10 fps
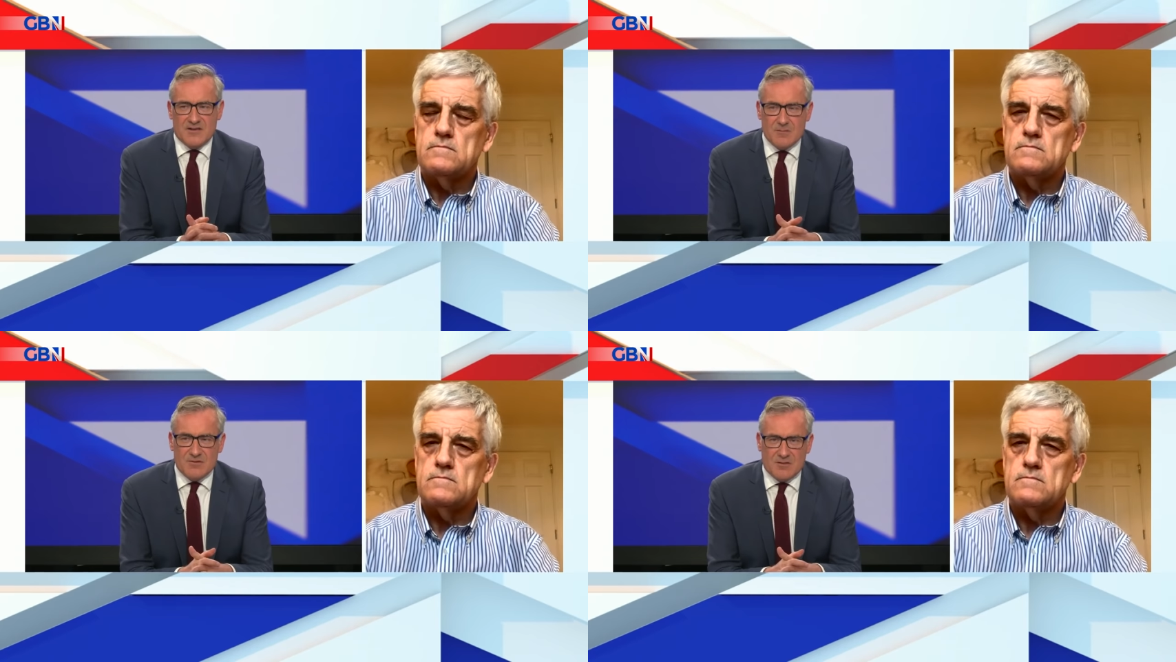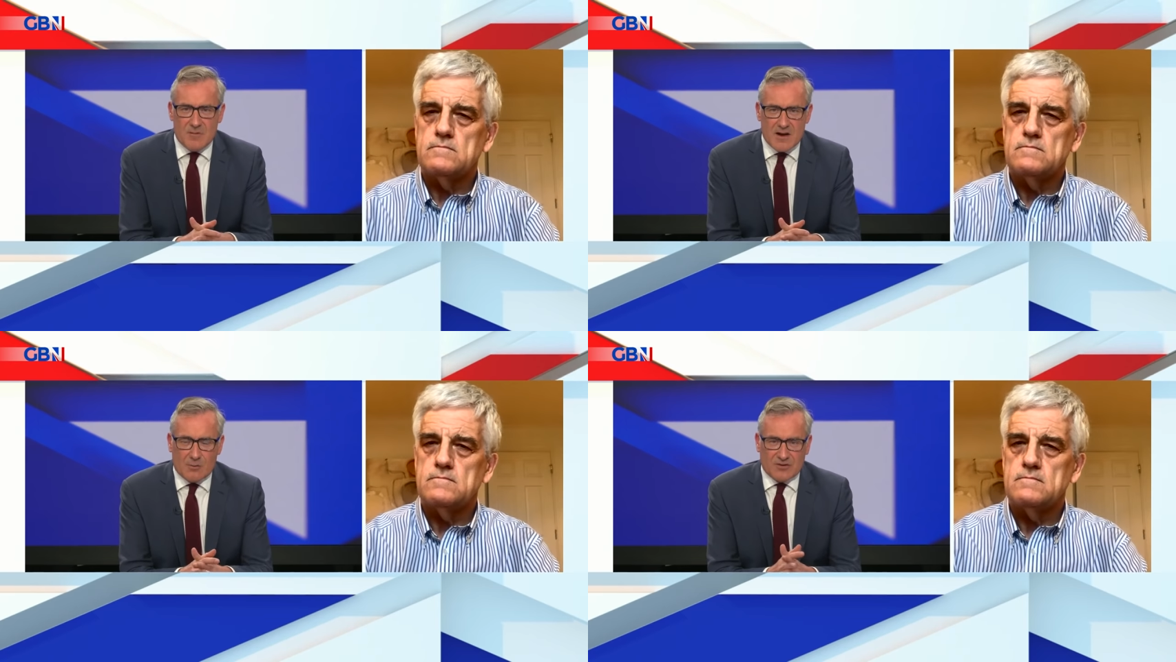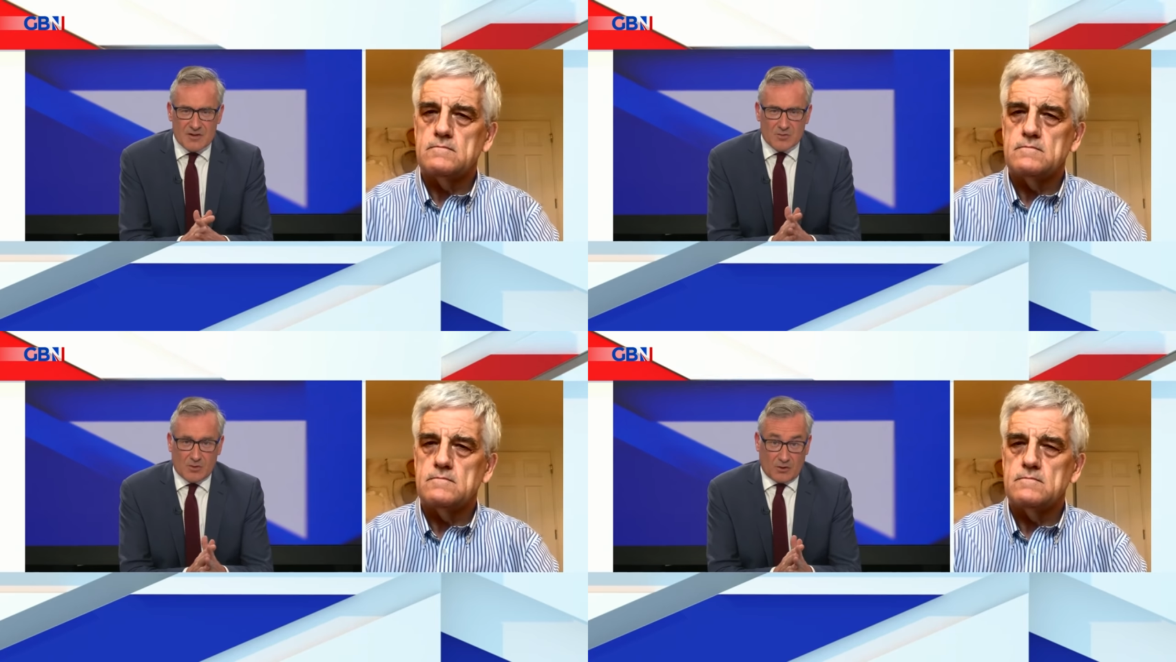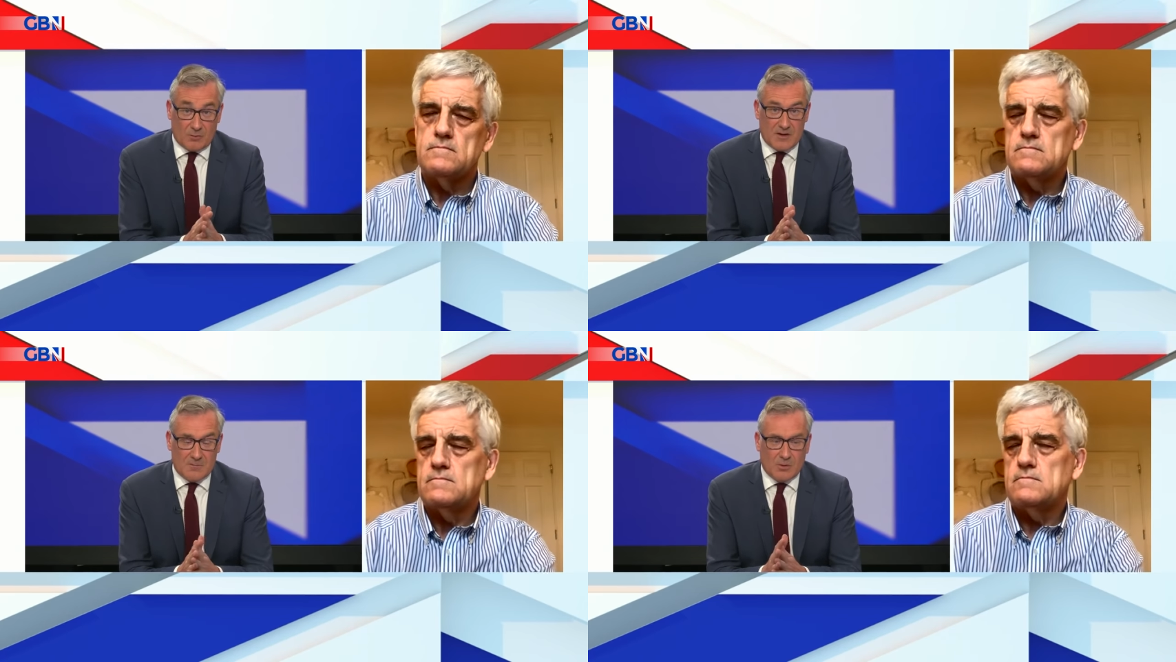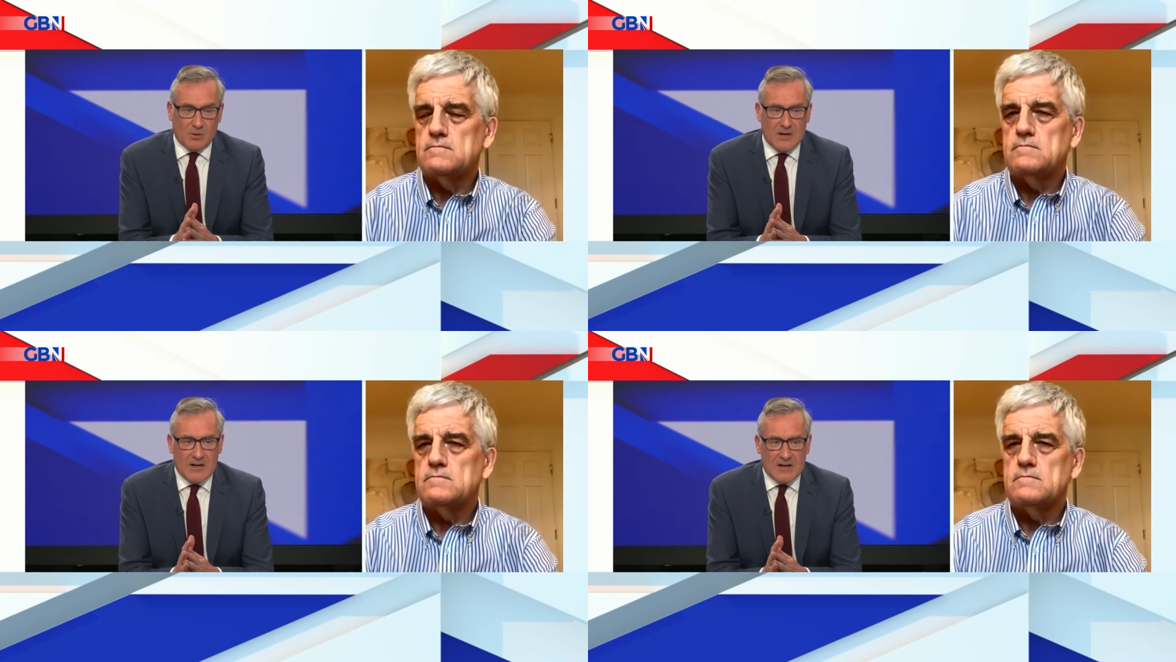Speaker 1: It seems to me, it will seem to a lot of
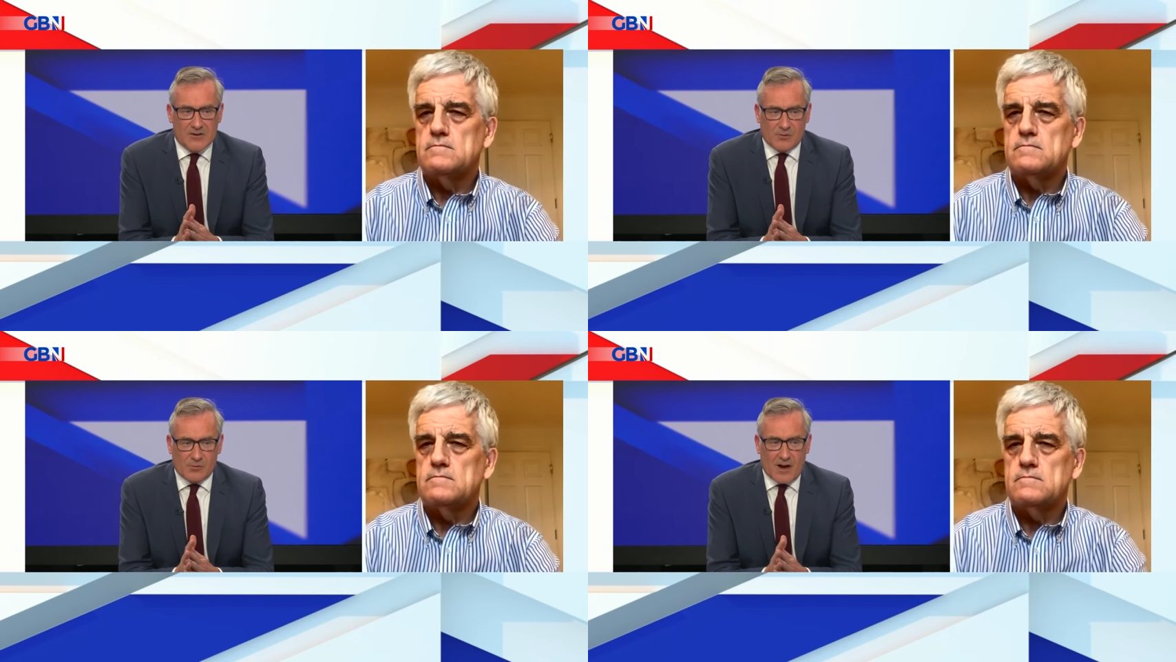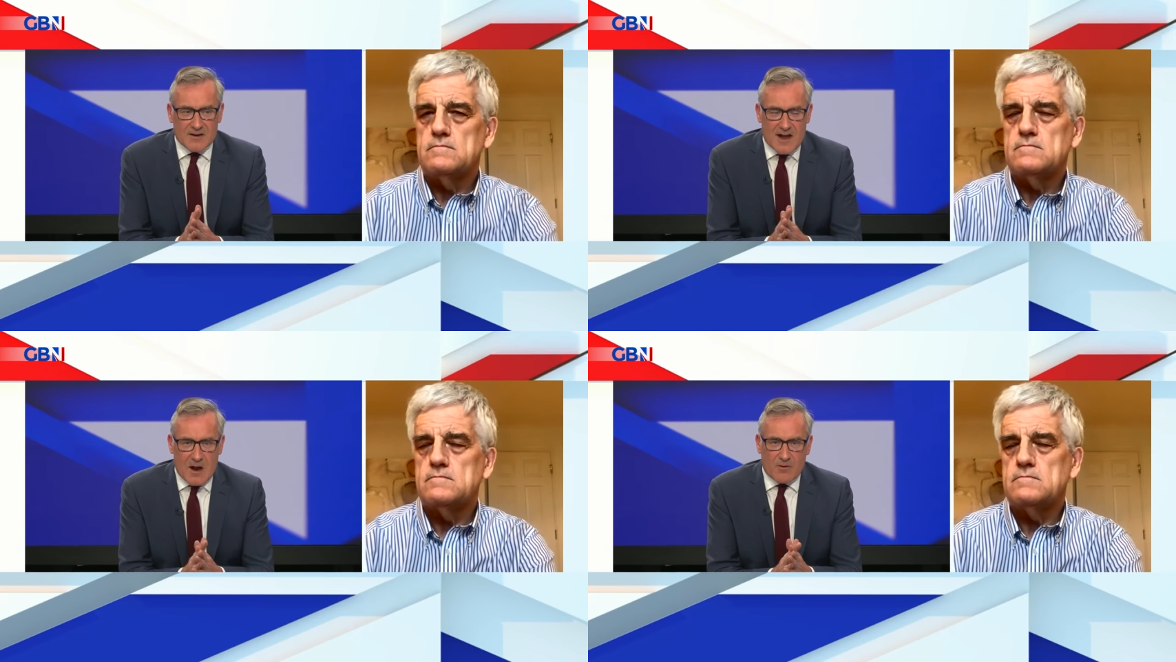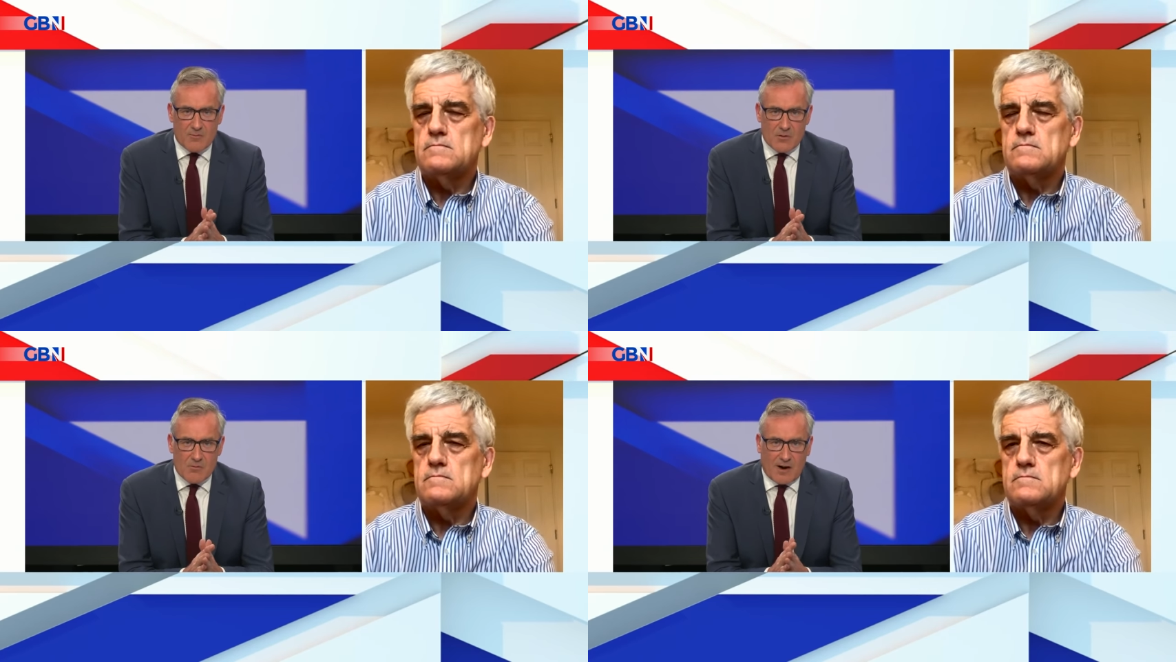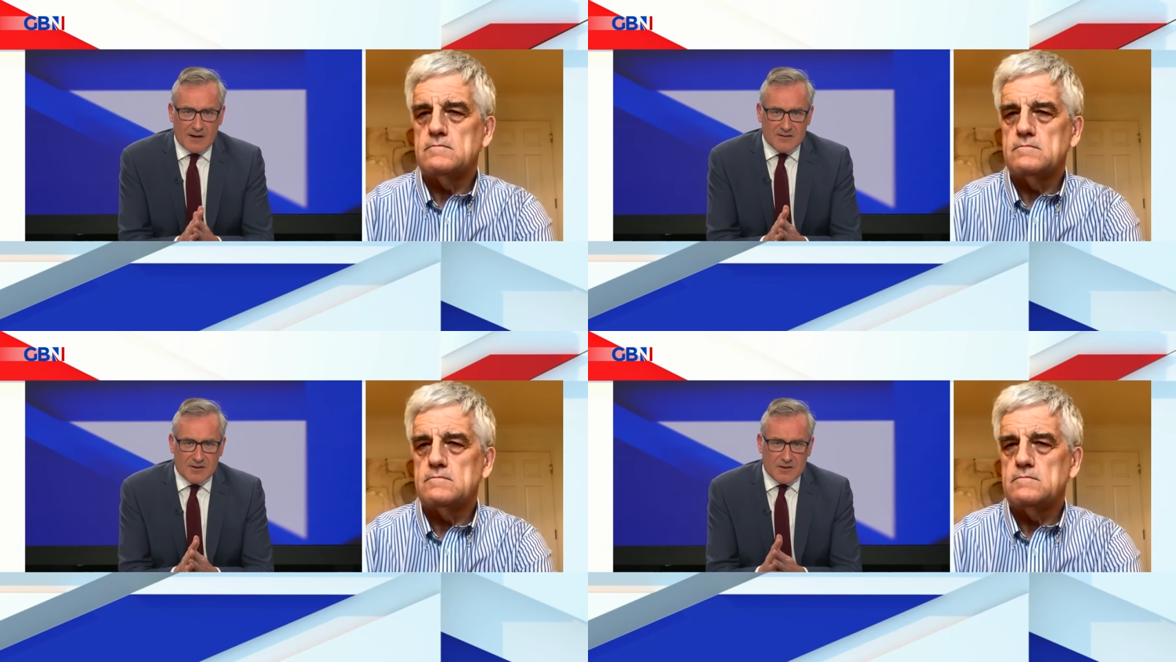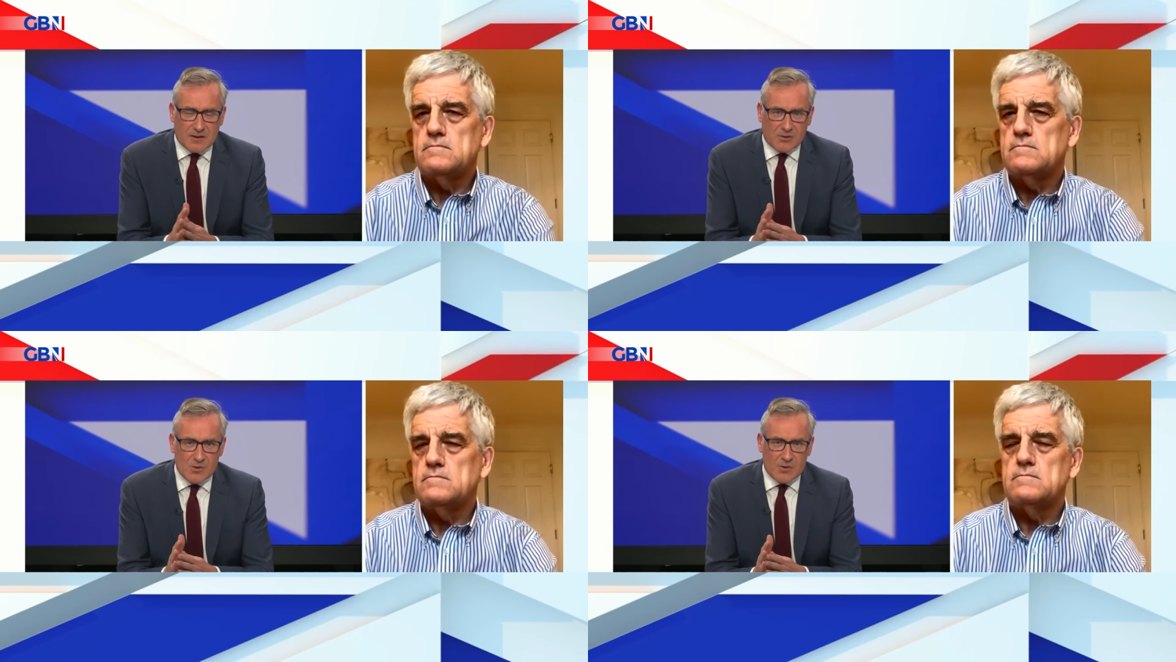people, that right now we've been reminded in
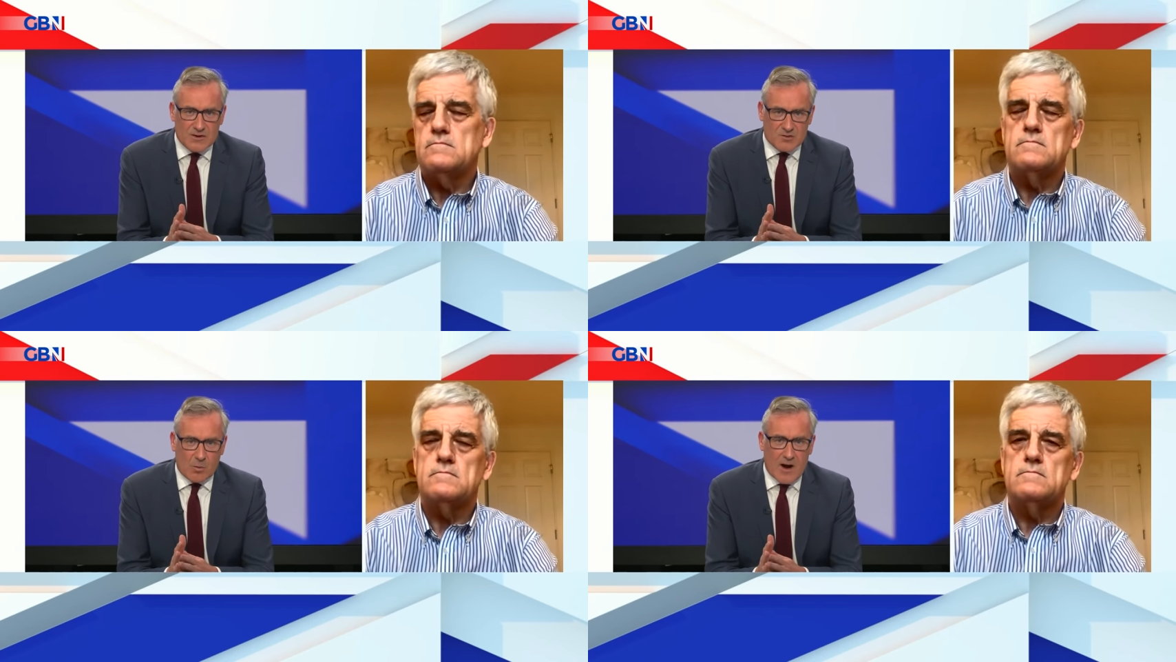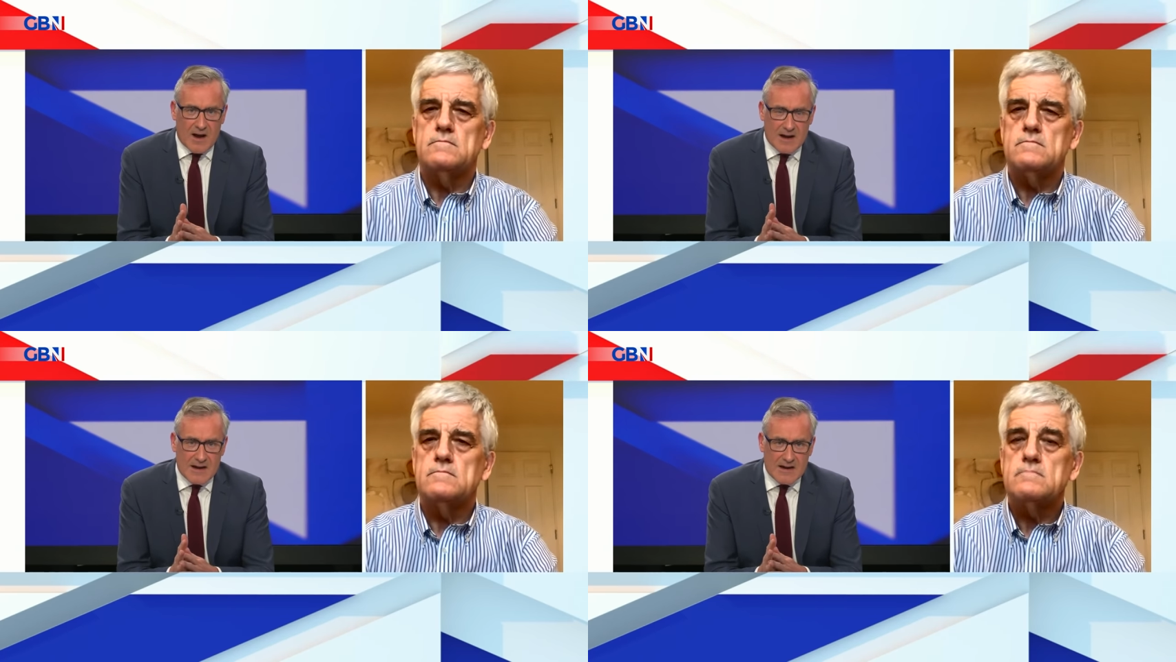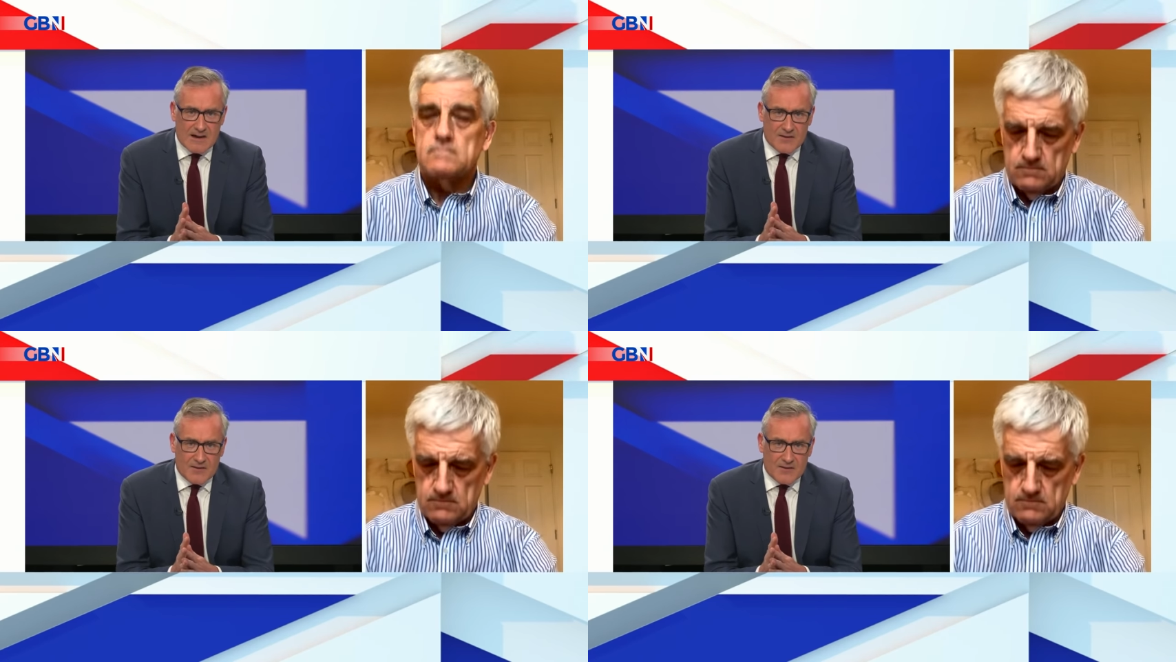the cruelest way,